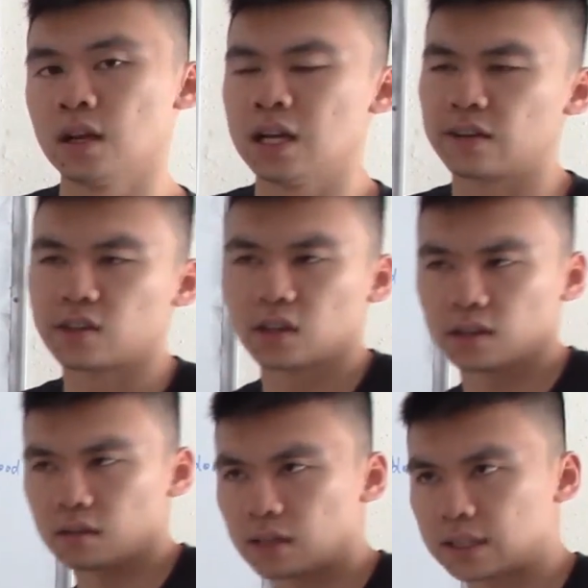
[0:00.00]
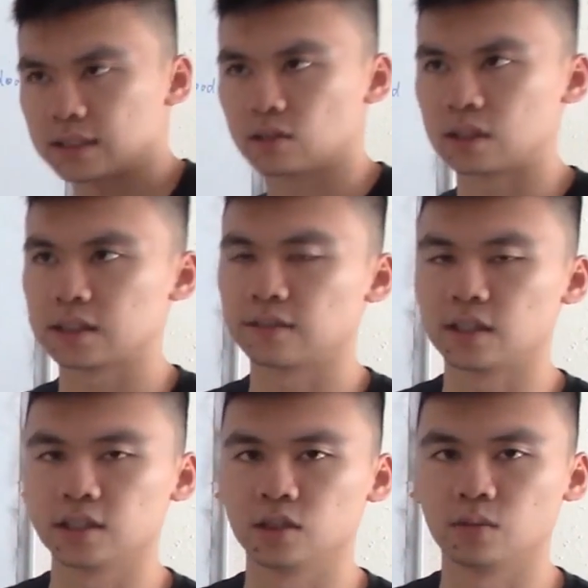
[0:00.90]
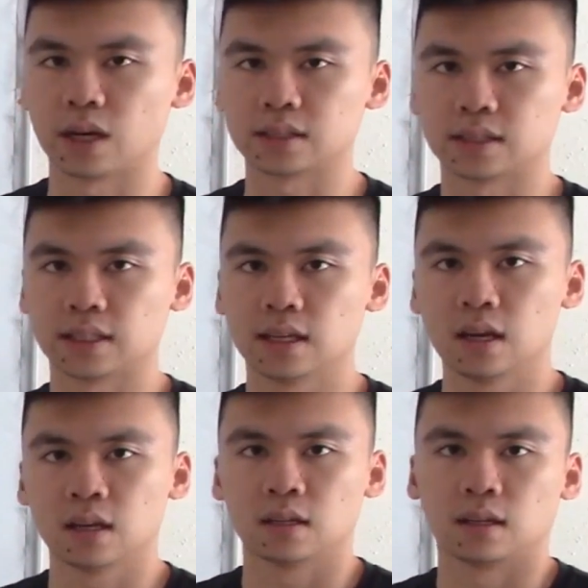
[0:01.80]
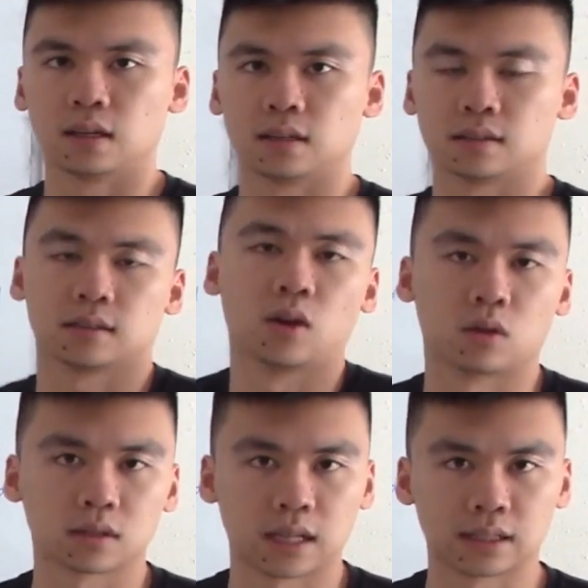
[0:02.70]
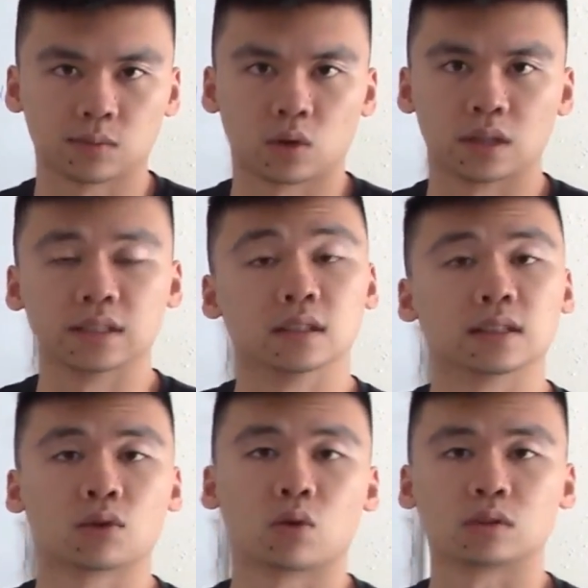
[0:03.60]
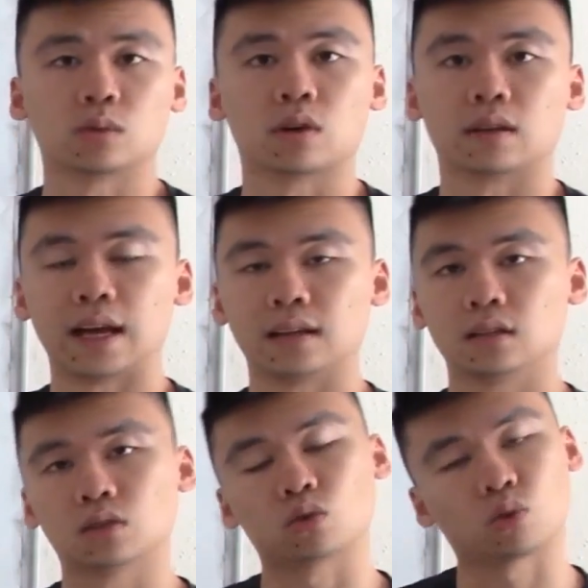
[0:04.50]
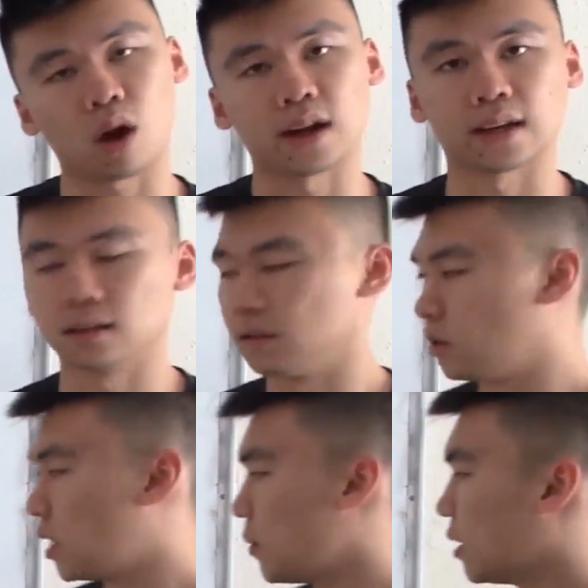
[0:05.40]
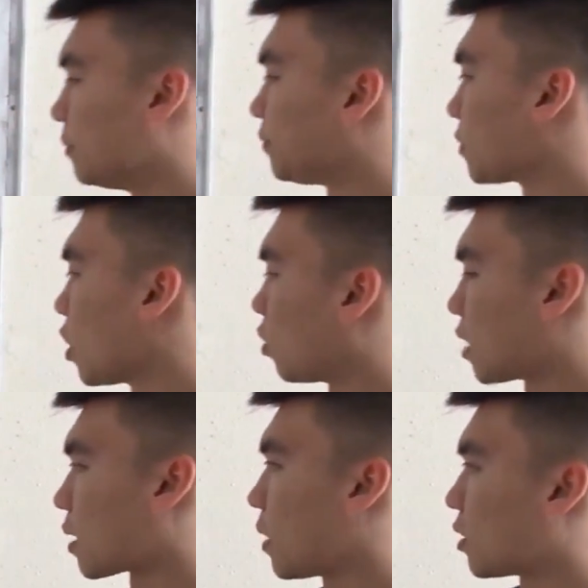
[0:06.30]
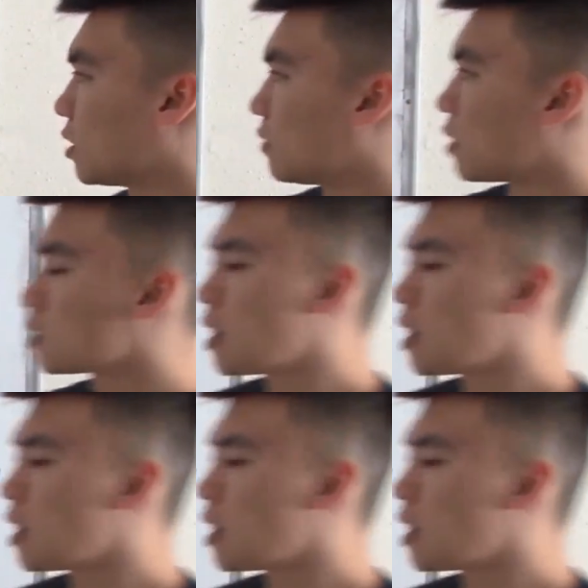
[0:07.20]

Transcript: If they're a little less aggressive, then you might see uh, slower signs and more indolent course. We call that chronic leukemia. We'll talk about acute first.